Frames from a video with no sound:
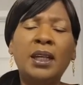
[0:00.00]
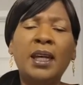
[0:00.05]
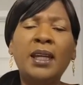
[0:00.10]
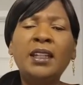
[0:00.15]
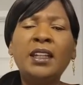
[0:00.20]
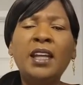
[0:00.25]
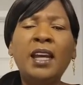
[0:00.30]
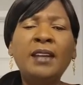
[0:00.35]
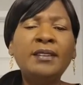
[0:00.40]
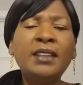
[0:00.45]

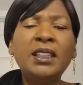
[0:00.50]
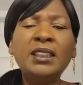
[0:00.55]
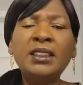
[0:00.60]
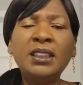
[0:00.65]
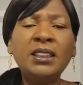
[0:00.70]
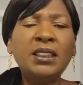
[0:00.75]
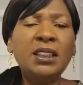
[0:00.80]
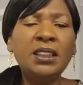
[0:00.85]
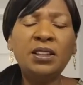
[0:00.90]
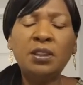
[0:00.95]
And, and this
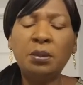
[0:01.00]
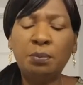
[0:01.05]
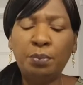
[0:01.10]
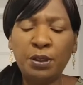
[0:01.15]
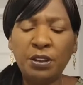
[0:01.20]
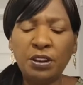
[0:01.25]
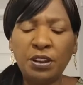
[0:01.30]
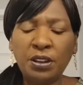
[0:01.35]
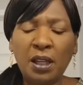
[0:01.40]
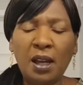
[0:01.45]
isn't to
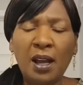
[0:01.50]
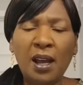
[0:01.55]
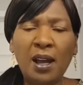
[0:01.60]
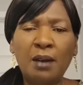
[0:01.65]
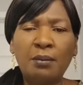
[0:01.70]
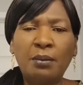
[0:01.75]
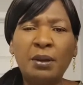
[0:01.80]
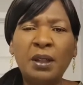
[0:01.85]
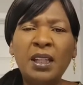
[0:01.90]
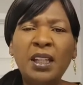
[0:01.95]
beat you
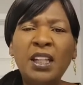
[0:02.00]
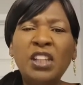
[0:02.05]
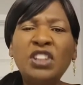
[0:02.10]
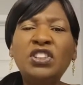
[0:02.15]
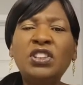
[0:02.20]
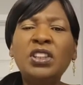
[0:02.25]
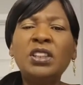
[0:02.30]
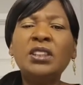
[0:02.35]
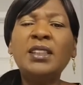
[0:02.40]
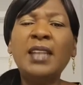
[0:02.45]
up.
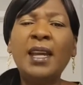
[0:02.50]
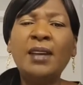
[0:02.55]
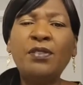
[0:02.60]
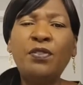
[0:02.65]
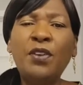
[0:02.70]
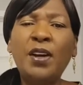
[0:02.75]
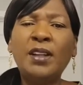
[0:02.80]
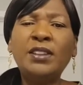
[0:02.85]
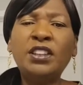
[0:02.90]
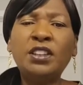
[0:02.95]
It's just
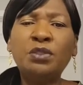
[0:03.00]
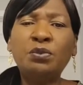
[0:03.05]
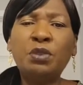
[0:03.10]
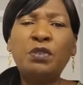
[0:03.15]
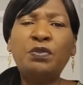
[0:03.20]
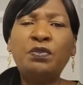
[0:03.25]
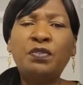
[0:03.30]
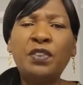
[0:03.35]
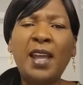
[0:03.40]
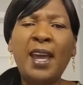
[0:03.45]
not for us to
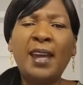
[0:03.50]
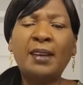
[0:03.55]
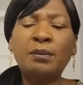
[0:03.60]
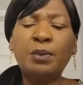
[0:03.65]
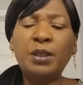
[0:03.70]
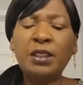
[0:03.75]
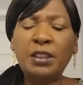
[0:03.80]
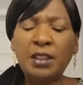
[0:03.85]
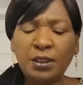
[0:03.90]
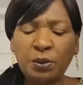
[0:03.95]

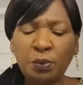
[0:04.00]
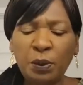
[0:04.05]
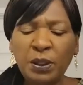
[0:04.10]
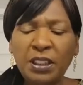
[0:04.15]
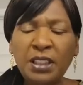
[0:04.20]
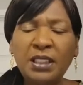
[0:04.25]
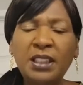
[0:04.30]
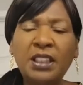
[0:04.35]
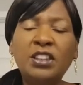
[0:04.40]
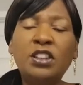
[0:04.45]
reflect because we
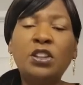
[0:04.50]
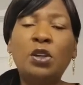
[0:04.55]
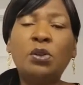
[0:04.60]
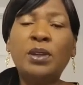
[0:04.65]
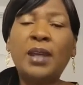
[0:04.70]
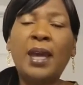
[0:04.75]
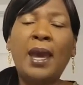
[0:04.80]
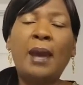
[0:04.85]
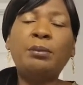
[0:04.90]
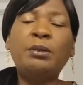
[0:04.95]
could get so
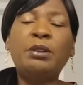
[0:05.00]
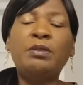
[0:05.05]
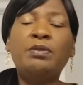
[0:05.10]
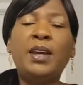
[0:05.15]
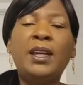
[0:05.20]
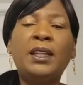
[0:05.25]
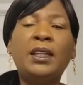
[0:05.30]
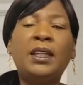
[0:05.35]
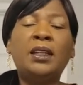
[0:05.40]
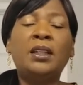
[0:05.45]

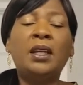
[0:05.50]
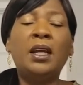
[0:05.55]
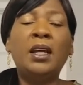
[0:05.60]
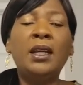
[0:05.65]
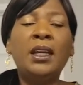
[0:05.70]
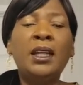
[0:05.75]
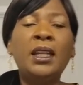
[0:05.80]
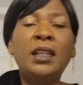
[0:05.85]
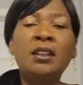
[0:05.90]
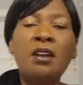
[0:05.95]
captivated
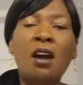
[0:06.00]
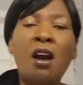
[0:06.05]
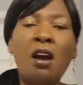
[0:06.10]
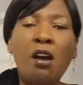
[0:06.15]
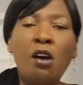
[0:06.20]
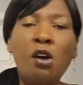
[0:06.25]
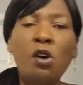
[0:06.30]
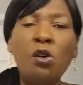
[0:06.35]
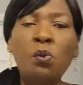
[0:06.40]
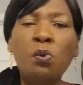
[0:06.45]
in
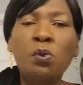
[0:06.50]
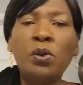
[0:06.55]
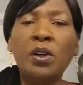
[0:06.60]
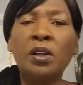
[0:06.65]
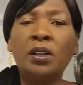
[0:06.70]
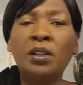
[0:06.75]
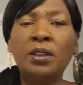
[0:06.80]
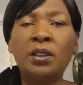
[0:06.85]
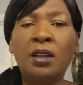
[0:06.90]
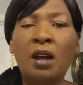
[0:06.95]
our own
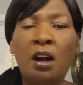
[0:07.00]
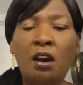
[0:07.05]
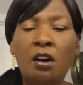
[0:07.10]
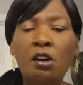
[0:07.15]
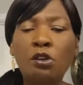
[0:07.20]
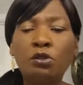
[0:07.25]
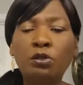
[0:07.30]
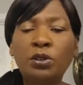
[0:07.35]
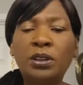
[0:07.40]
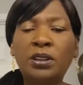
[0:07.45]
world, in our
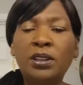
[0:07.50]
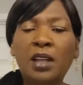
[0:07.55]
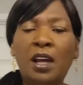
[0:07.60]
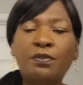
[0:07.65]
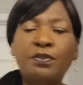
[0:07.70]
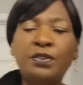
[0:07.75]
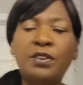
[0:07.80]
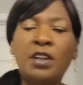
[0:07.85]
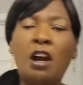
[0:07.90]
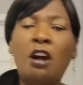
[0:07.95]
own
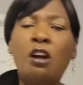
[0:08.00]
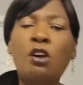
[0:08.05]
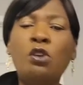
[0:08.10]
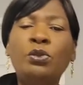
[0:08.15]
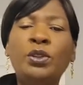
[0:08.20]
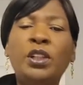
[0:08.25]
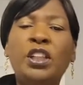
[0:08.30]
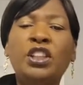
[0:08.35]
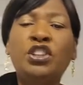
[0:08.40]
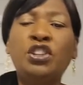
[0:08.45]
self, in our
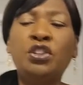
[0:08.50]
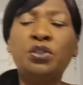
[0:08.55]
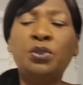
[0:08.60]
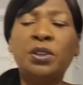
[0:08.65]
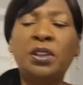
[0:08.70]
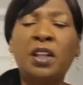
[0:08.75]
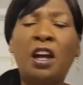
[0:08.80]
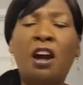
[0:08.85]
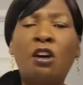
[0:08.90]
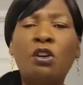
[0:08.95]
own issues,
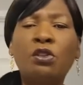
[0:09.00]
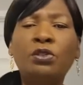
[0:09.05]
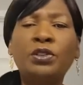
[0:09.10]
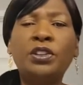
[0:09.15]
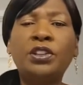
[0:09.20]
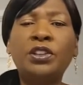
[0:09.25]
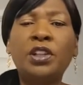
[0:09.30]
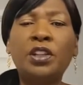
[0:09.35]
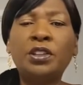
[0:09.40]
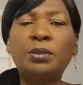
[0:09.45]
in our own
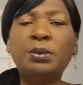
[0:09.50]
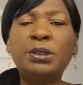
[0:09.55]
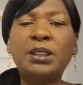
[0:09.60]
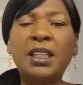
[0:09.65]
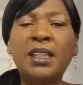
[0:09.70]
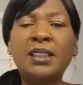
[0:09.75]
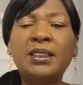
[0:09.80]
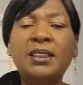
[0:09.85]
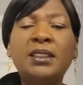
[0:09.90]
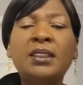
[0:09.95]

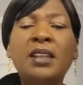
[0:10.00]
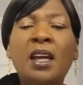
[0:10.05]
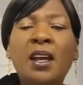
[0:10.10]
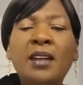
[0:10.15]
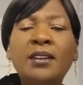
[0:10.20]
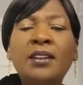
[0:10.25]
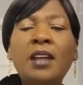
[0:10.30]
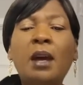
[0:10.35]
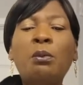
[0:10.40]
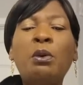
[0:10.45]
circumstances
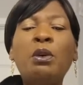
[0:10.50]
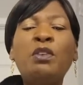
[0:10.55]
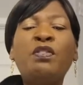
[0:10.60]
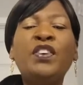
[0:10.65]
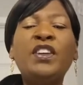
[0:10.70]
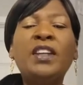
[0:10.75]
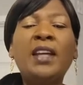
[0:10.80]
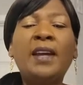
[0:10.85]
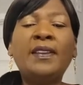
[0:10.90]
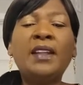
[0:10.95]
that we
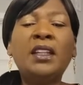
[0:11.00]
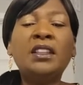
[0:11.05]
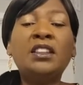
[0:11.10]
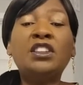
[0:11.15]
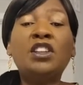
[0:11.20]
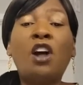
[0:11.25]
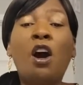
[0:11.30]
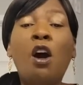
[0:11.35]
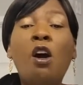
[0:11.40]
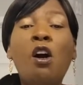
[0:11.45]
forget
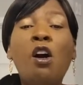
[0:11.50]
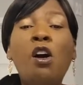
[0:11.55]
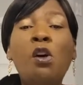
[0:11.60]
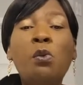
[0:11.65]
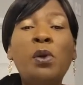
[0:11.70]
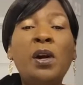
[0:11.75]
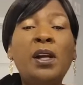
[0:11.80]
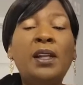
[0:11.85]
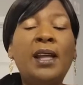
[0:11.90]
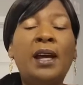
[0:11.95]
there's a
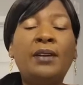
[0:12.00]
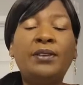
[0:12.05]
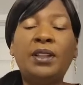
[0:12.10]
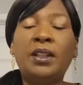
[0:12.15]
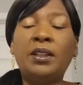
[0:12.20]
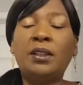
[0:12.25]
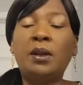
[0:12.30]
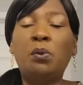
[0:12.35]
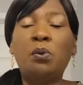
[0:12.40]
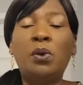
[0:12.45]
whole world out
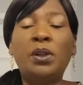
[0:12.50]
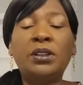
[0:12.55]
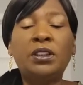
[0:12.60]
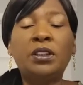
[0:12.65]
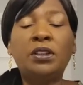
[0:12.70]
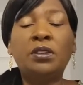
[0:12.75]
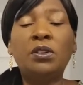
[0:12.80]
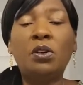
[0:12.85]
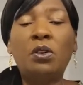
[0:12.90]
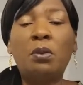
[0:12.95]
there that
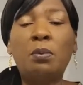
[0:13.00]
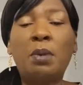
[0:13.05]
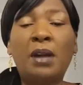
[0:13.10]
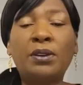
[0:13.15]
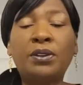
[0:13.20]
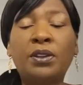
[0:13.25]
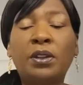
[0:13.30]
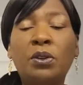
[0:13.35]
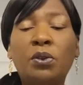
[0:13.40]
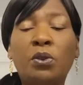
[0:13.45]
wants to know
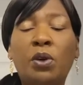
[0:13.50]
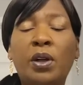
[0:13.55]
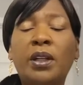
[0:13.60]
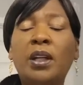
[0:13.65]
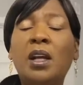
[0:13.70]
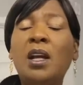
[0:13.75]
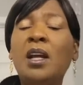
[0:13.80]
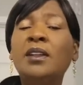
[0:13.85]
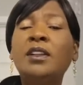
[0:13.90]
about the Lord.